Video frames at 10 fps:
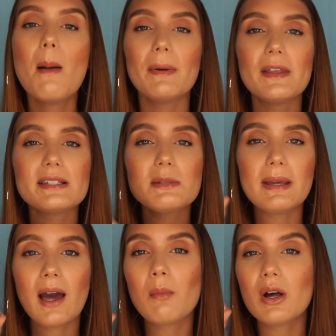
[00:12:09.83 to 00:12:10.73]
But this has
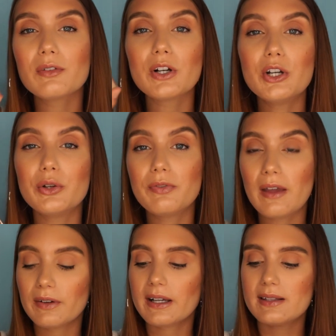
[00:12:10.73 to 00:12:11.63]
become one of her new
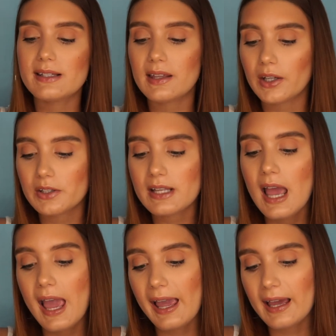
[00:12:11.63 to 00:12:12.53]
favorite concealers.
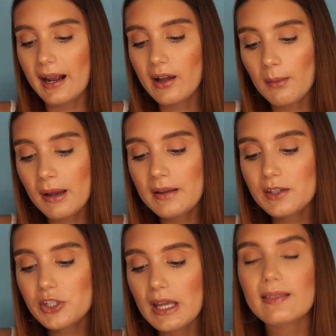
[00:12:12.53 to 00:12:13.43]
And I got mine in
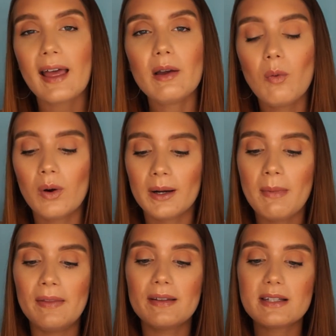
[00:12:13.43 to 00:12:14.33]
the shade Light Warm,
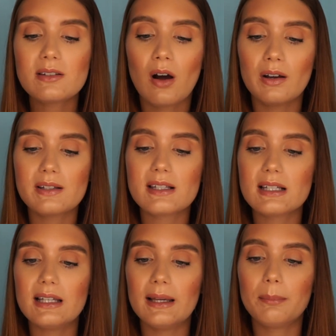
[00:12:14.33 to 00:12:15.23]
and this is
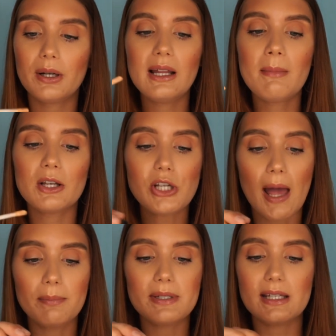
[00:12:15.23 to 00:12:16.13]
honestly pretty much
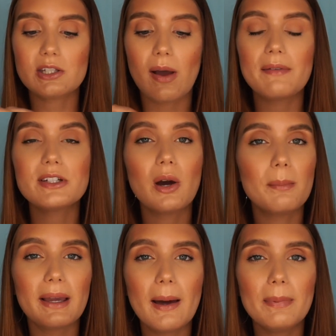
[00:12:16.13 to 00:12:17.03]
empty, so I have to go
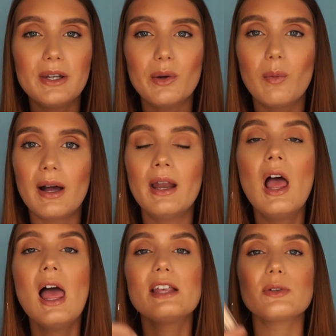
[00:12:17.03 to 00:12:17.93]
and pick up a new one.
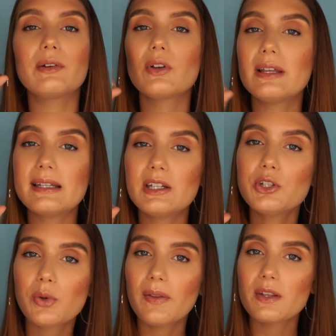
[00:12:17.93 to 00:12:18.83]
So I really did
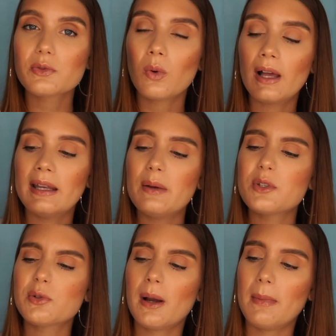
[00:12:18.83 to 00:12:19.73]
enjoy this one. It
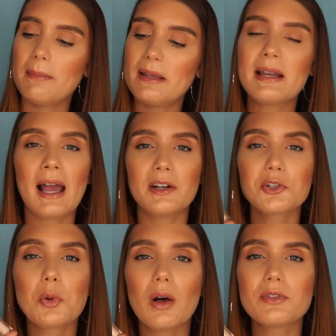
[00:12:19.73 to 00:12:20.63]
was around maybe $9 or
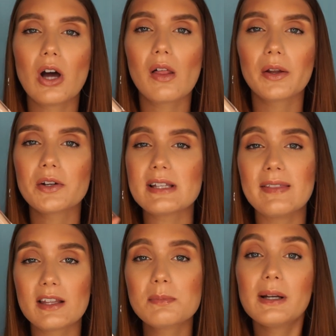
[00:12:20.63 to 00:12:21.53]
$12, and
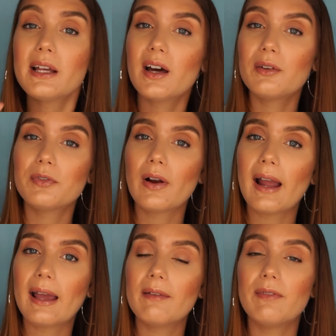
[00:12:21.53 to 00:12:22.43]
that's pretty good for
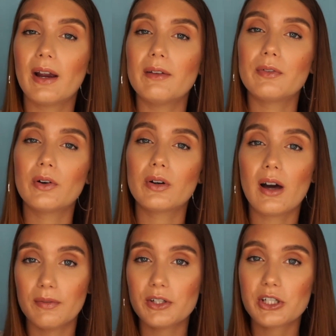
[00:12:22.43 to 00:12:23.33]
a very full
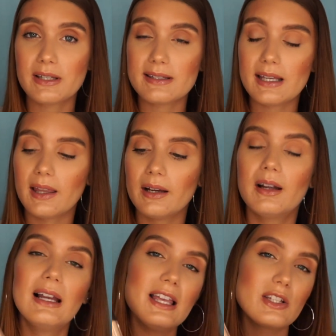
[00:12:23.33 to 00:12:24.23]
coverage concealer.
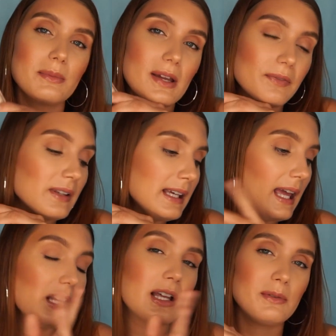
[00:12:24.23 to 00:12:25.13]
So I'm definitely
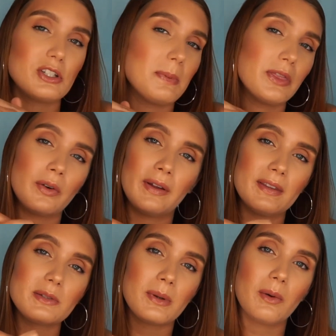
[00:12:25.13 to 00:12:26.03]
going to just be throwing
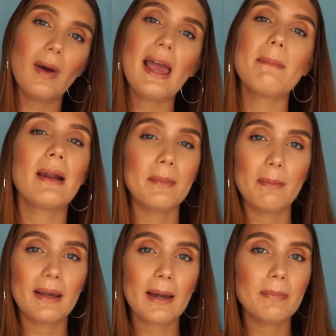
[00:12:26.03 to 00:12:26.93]
this one away, but I'm going
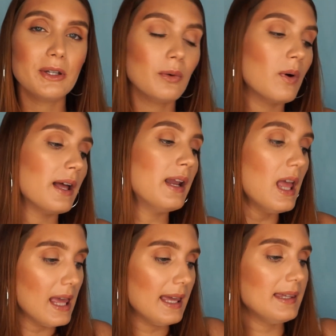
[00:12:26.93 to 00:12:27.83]
to pick up a new one
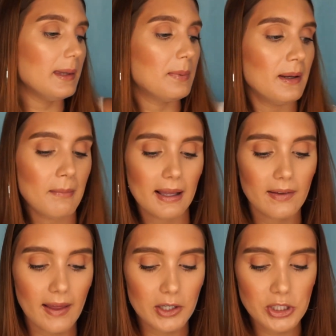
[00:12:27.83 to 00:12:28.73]
and keep it in my
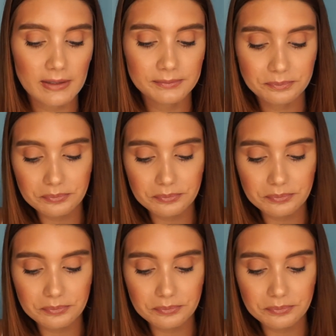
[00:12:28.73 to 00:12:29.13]
collection.